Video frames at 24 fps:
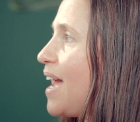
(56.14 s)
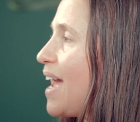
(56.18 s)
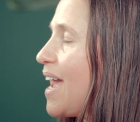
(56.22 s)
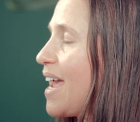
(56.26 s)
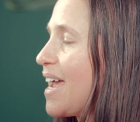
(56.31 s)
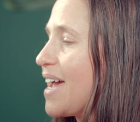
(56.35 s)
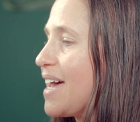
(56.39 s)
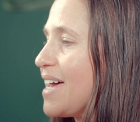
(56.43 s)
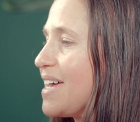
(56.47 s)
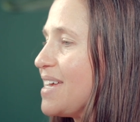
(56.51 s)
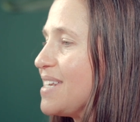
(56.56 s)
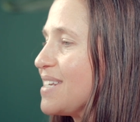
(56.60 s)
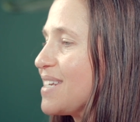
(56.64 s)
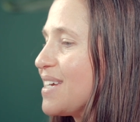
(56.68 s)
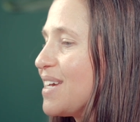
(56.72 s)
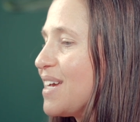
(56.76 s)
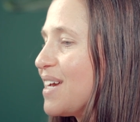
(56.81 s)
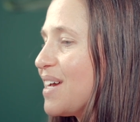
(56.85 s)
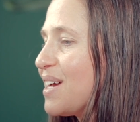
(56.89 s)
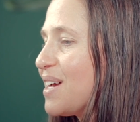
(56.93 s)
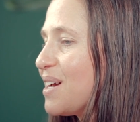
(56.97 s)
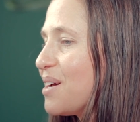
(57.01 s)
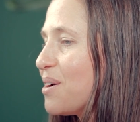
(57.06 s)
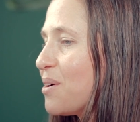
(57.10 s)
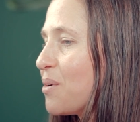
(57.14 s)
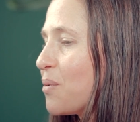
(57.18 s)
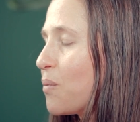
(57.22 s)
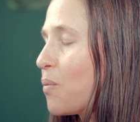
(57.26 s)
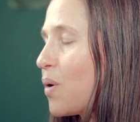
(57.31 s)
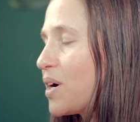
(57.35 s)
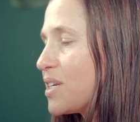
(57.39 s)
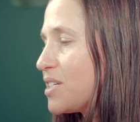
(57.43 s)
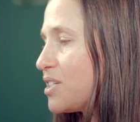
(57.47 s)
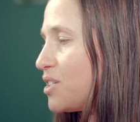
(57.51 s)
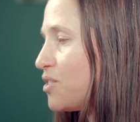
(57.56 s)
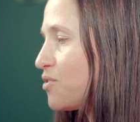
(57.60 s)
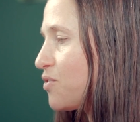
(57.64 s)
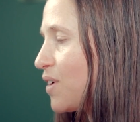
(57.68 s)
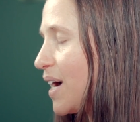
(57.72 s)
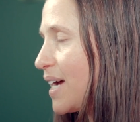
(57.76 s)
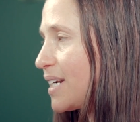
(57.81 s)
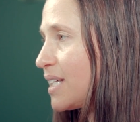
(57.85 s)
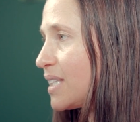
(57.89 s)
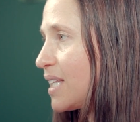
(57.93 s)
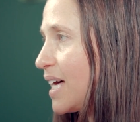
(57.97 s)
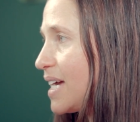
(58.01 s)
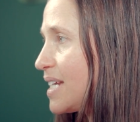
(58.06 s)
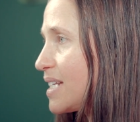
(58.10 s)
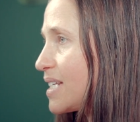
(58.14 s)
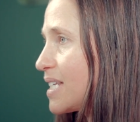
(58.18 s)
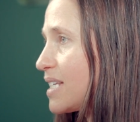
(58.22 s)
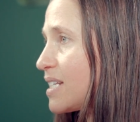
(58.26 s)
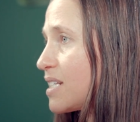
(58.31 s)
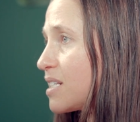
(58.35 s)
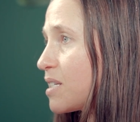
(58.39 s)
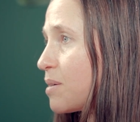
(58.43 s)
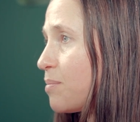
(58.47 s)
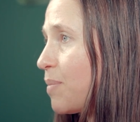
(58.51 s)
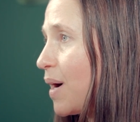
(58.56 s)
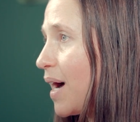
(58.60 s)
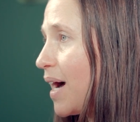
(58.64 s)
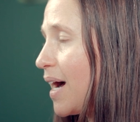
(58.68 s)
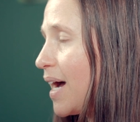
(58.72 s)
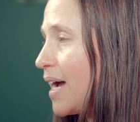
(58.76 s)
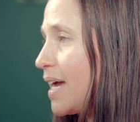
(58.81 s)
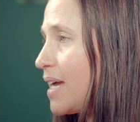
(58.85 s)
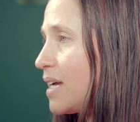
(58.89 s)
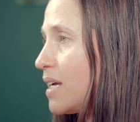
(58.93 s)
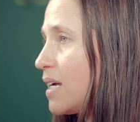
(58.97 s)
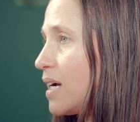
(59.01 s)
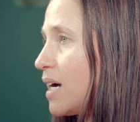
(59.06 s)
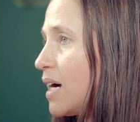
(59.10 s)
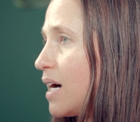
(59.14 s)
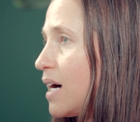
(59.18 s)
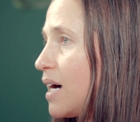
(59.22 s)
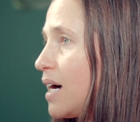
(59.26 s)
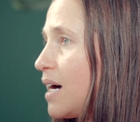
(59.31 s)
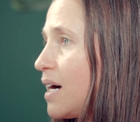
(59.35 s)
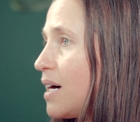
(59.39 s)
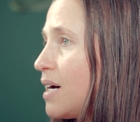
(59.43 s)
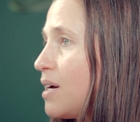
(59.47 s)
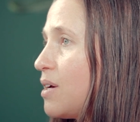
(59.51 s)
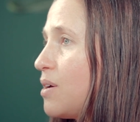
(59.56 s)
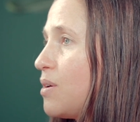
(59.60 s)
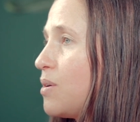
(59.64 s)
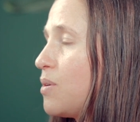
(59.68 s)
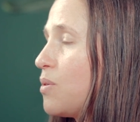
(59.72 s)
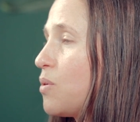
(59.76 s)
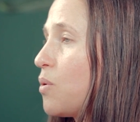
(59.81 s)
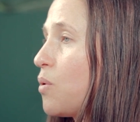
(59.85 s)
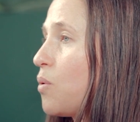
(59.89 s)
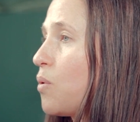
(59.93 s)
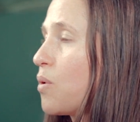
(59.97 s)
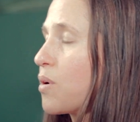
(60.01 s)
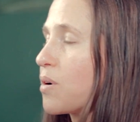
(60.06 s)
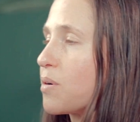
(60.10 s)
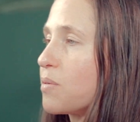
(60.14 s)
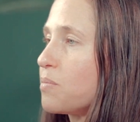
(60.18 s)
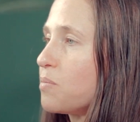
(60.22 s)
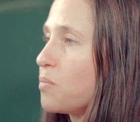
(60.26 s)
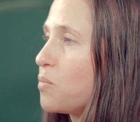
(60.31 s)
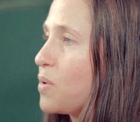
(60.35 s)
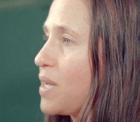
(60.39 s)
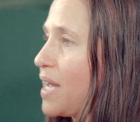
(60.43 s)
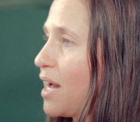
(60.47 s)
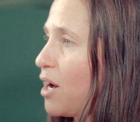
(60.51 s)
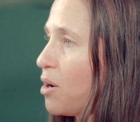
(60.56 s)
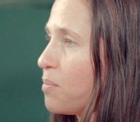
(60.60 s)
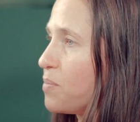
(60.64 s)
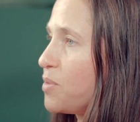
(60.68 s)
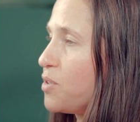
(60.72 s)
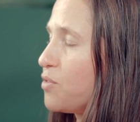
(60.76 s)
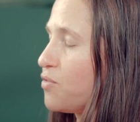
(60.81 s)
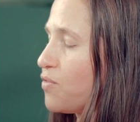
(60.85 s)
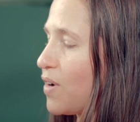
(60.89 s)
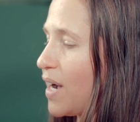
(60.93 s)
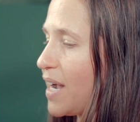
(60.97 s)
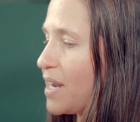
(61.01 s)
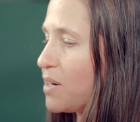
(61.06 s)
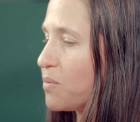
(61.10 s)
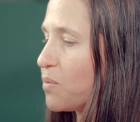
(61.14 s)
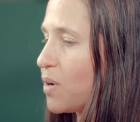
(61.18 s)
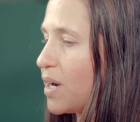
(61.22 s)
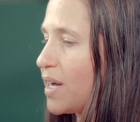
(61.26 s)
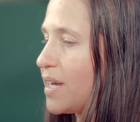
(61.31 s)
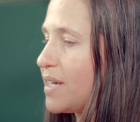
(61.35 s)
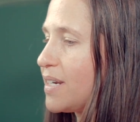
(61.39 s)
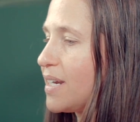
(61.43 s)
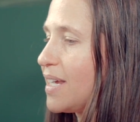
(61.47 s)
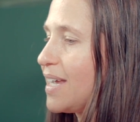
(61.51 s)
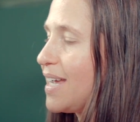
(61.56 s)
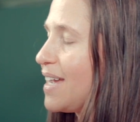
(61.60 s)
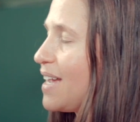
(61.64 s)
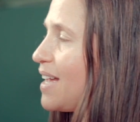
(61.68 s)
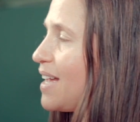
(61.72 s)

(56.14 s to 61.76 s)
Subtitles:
And once you find a license to buy, or we help you find one,